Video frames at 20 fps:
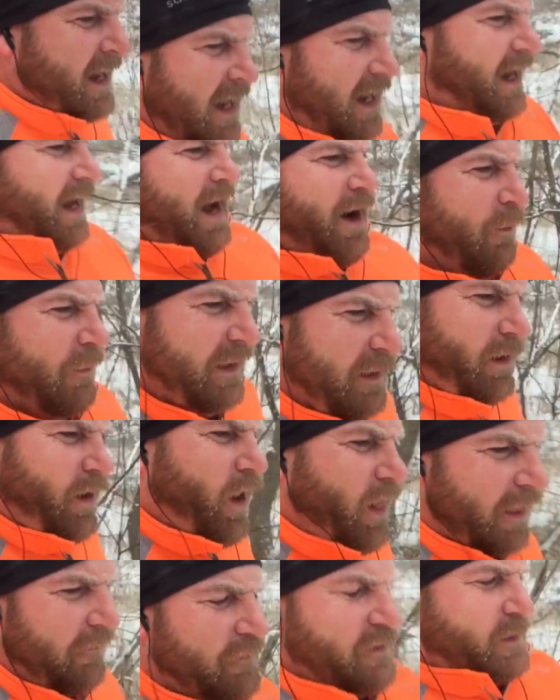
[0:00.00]
uh, we
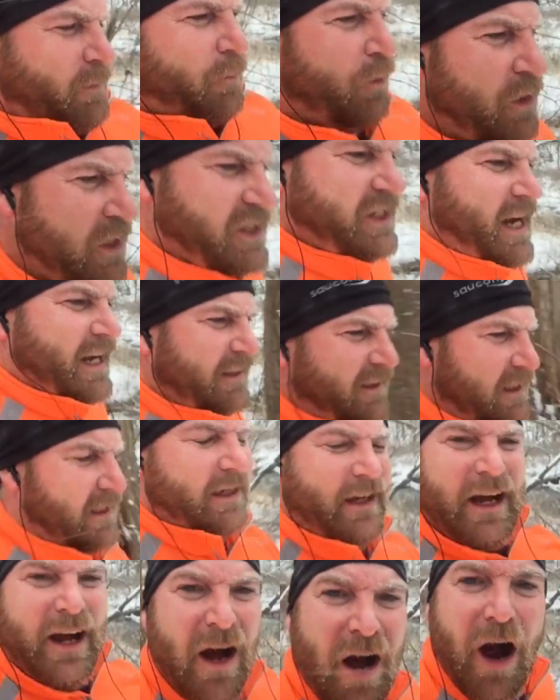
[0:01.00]
all of us appreciate
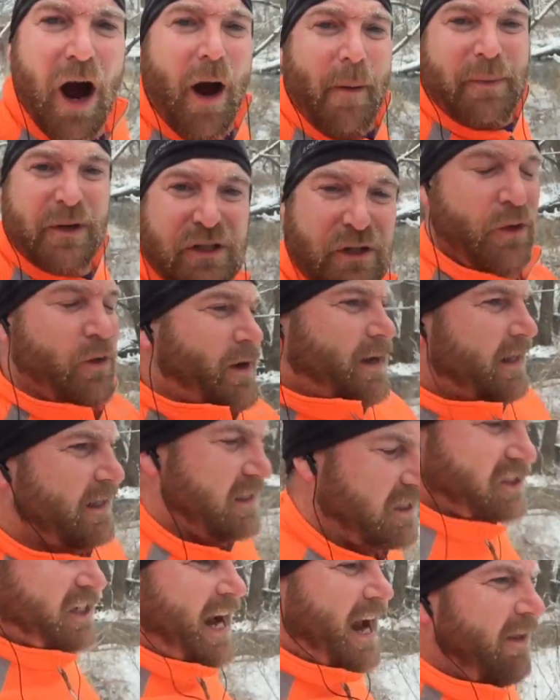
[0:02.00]
the opportunity
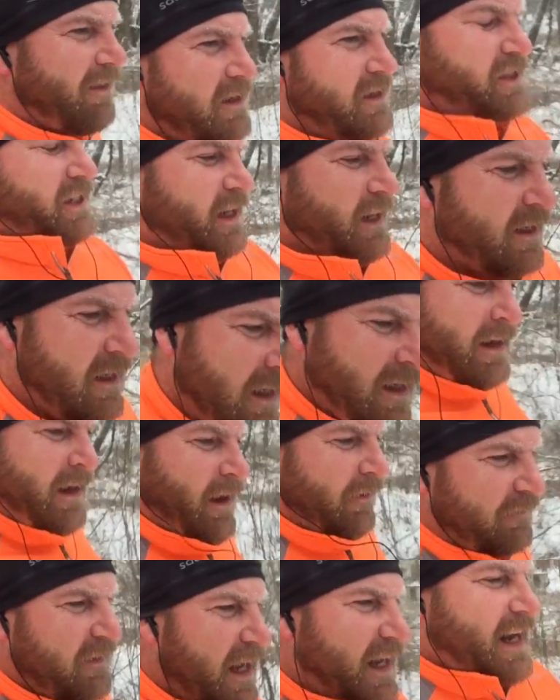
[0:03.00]
and challenge
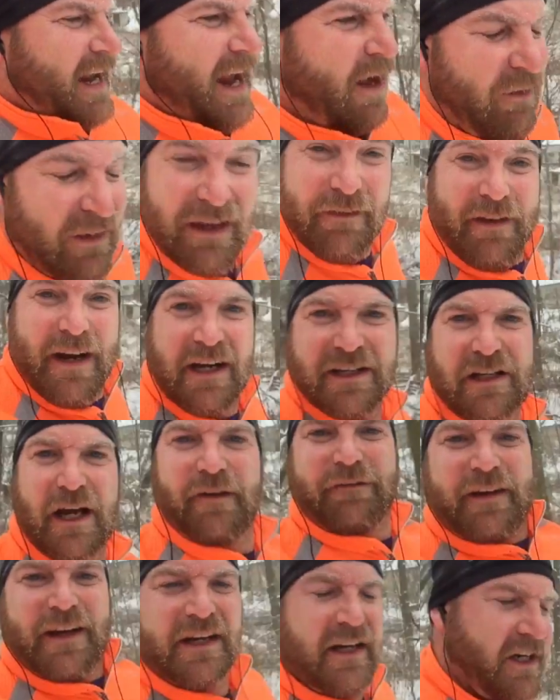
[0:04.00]
of getting out even in
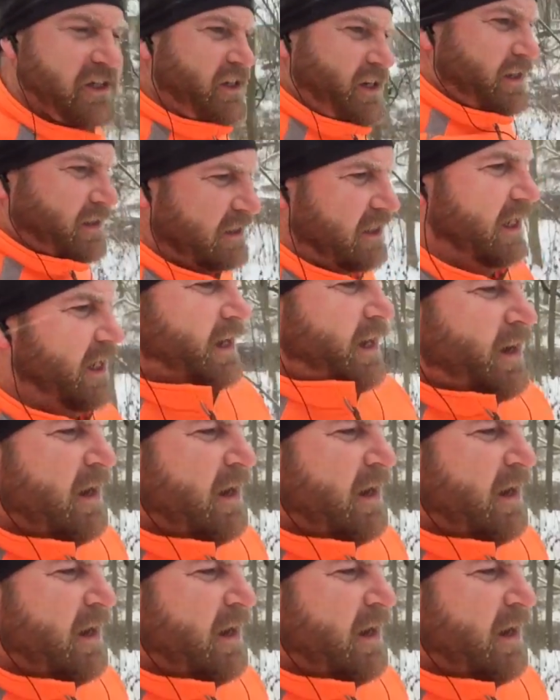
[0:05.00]
tough conditions.